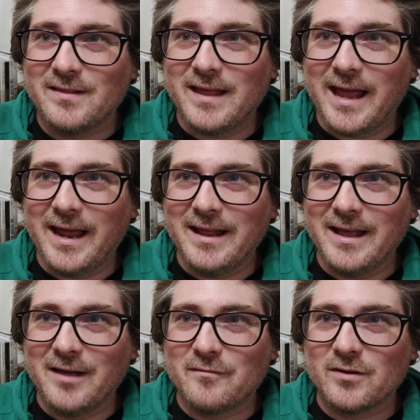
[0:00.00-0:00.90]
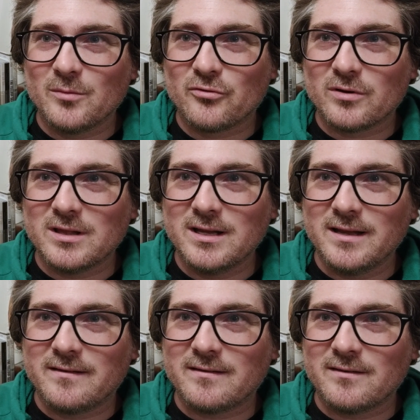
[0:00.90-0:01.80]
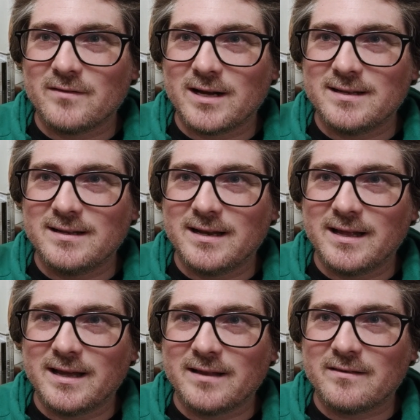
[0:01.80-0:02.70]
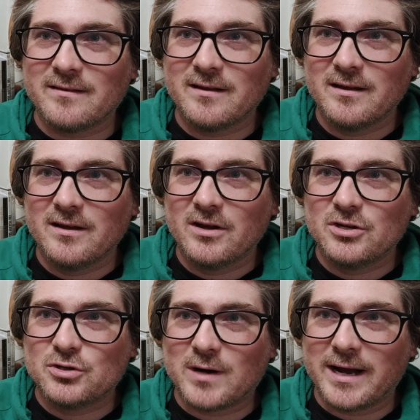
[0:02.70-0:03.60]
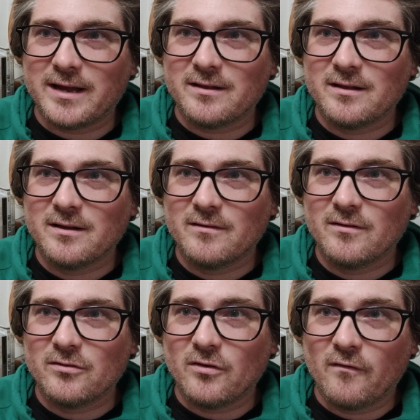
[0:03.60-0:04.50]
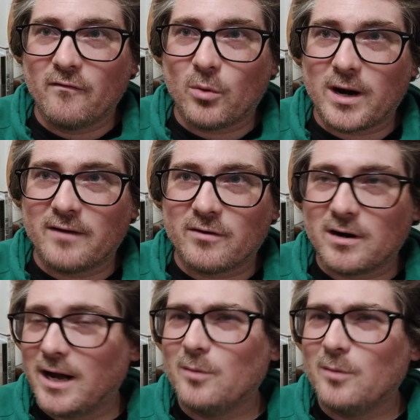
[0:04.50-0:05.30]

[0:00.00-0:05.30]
88 films release of 1988's Dragon Forever.